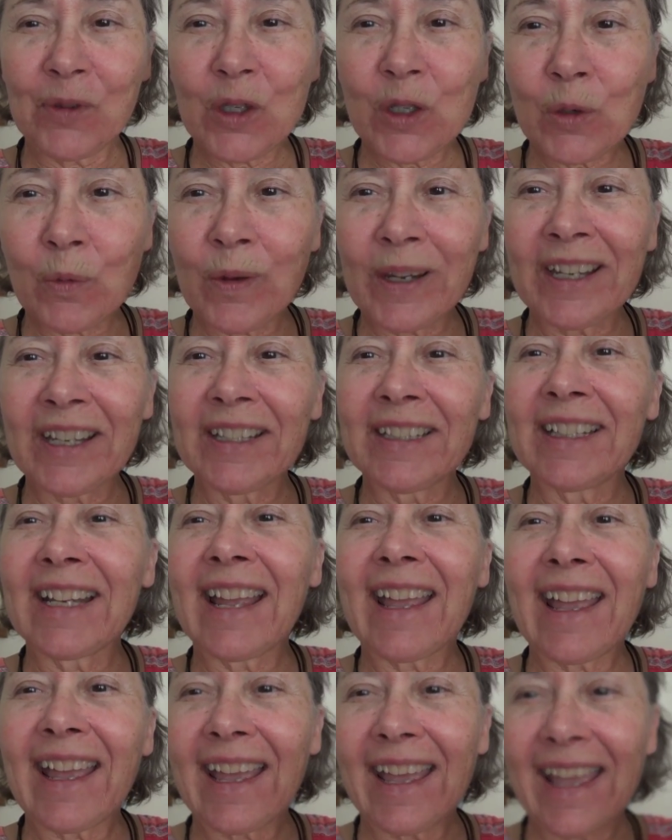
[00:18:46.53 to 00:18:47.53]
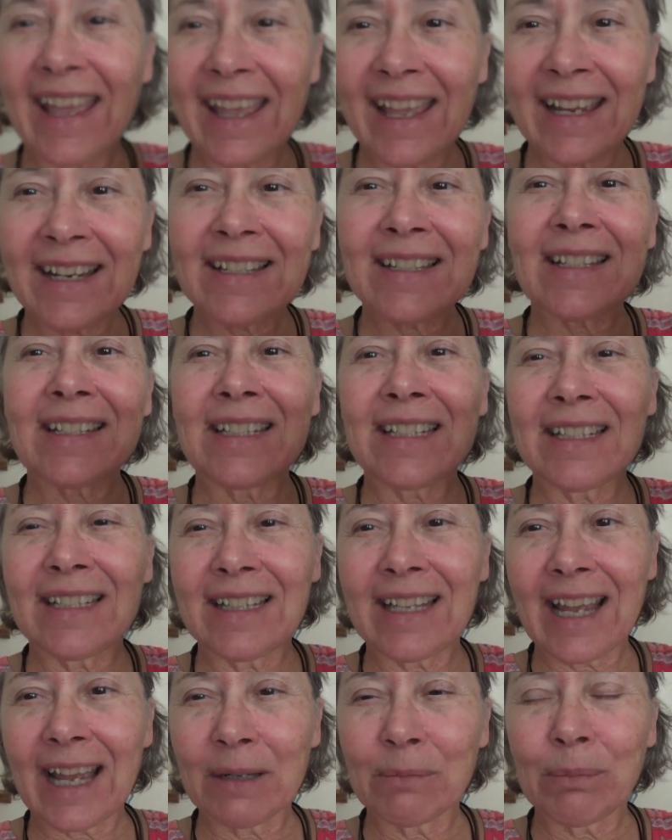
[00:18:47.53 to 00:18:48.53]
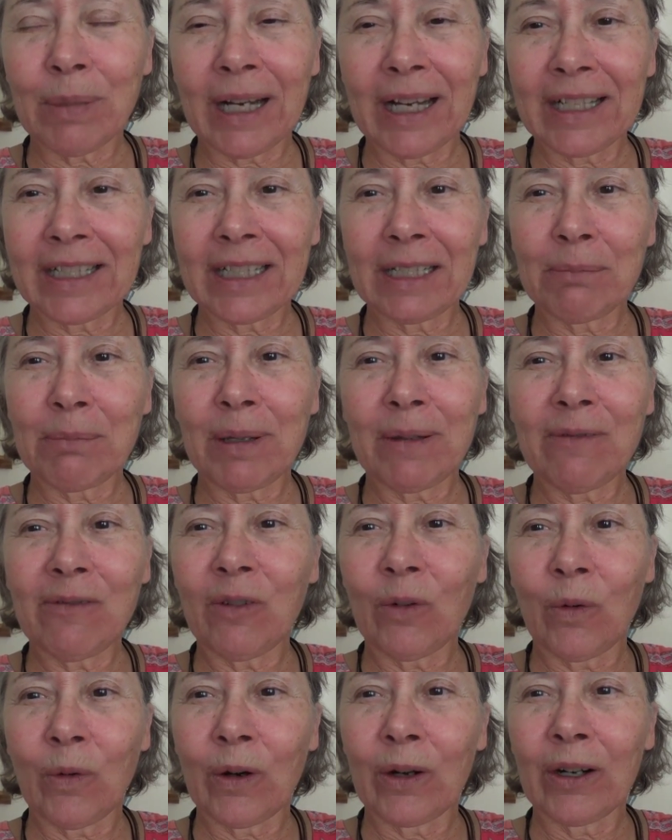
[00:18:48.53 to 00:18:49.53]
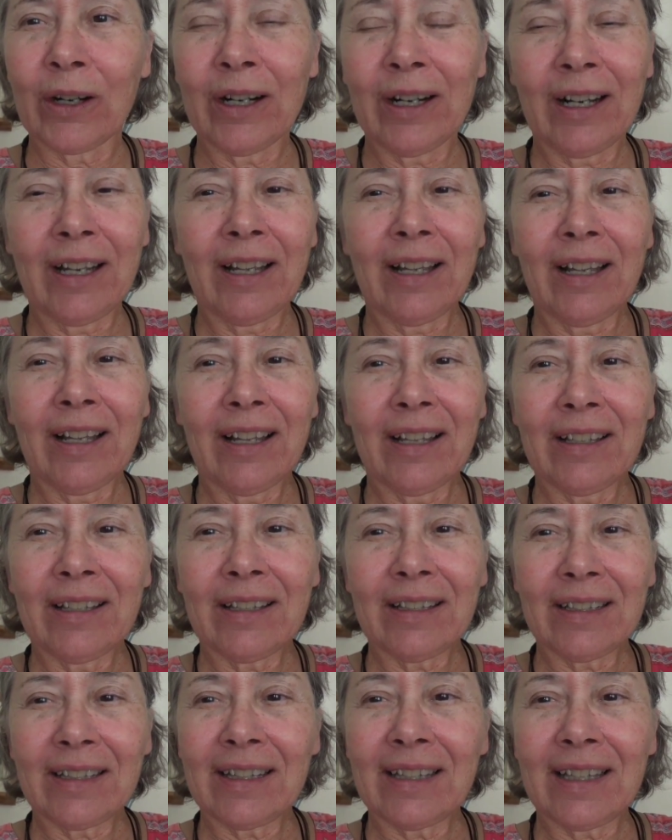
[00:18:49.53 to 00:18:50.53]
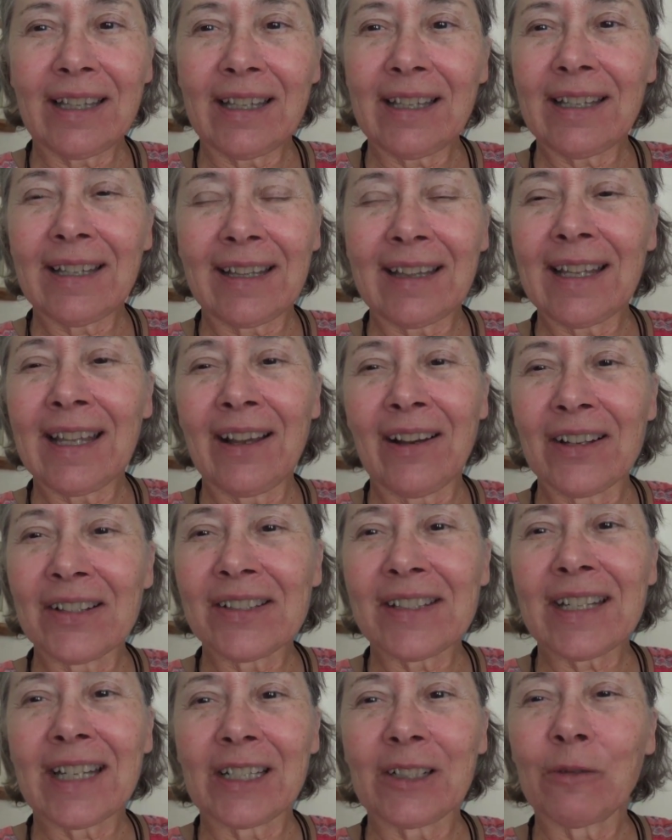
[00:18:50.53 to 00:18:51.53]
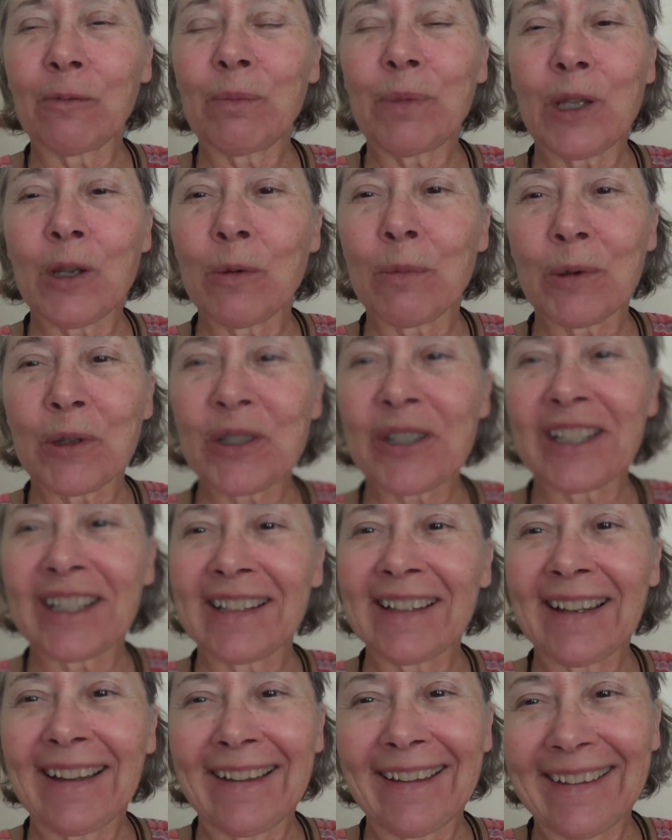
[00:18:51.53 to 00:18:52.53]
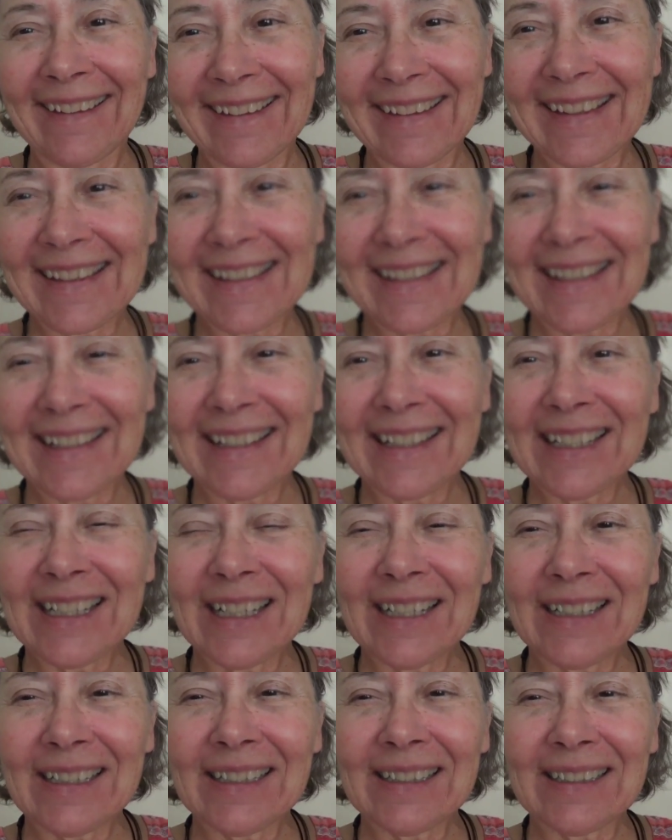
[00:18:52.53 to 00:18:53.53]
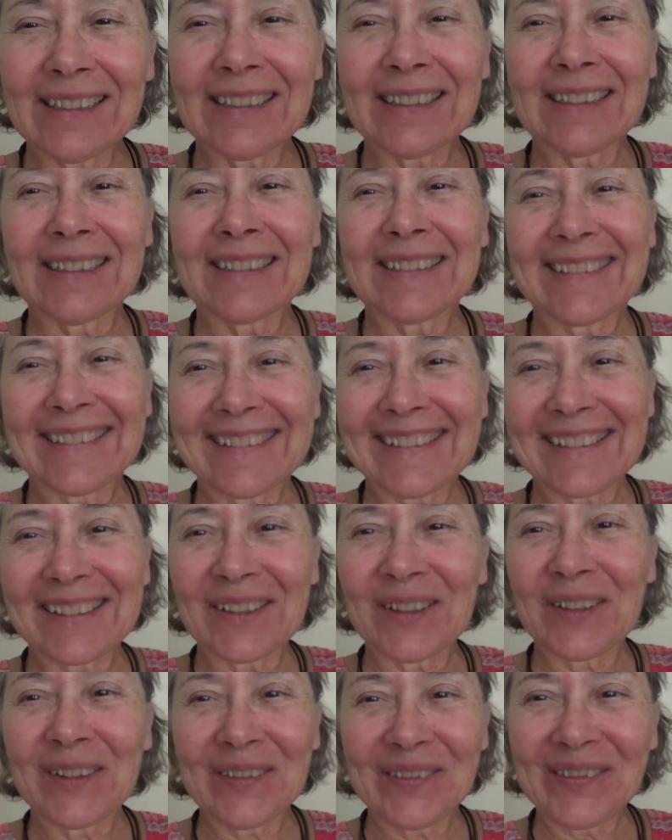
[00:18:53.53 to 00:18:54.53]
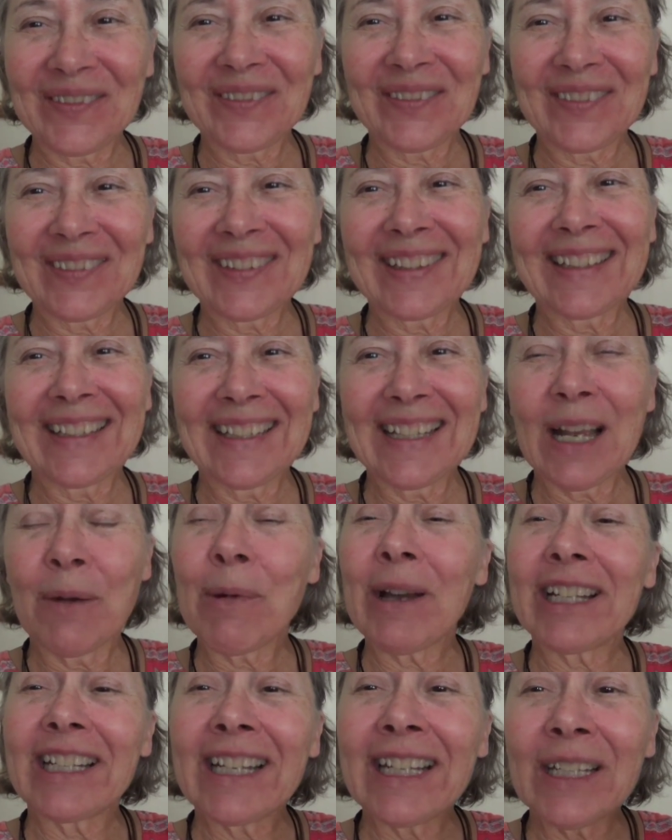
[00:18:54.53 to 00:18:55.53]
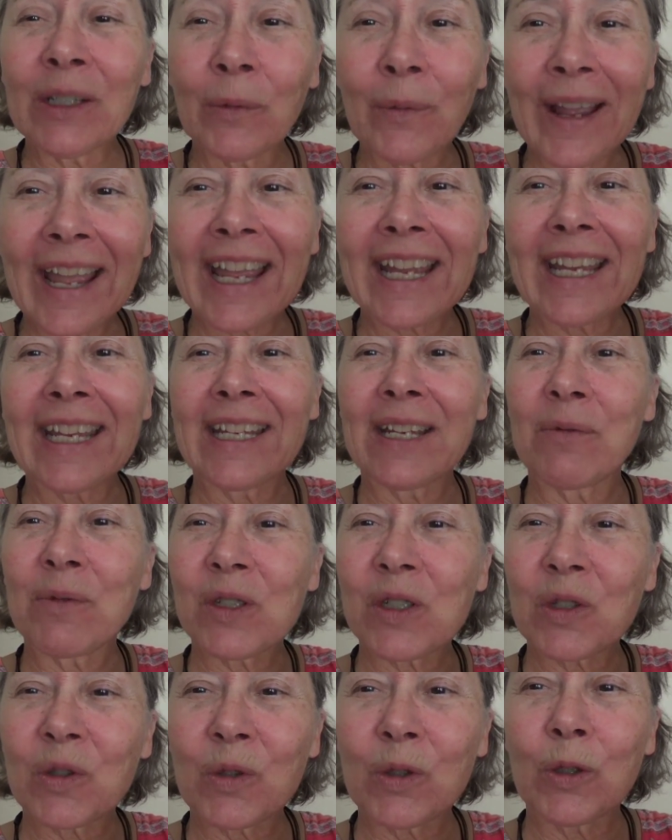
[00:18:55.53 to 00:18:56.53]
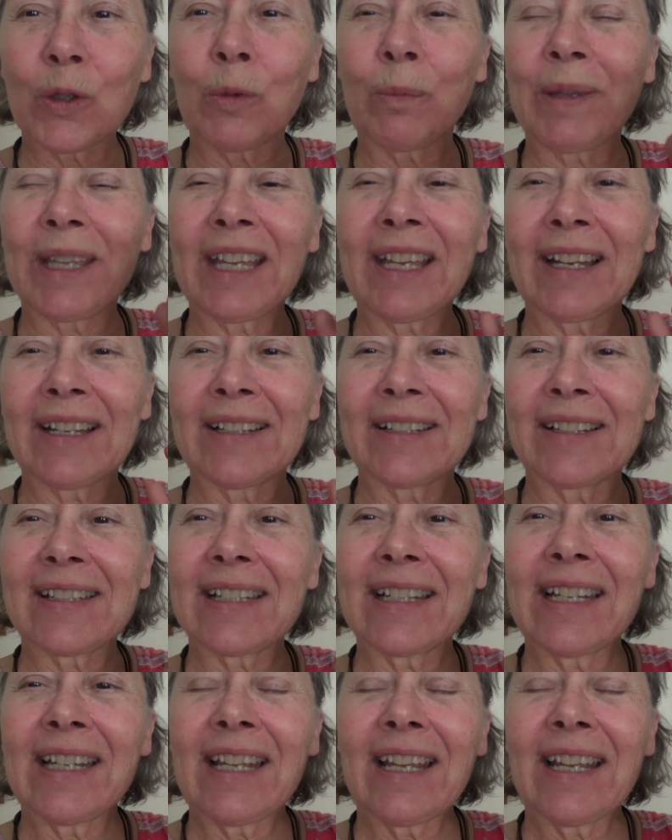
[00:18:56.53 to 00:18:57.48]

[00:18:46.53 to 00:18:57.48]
twin exited that body before the onset of puberty. But in a way, it was true because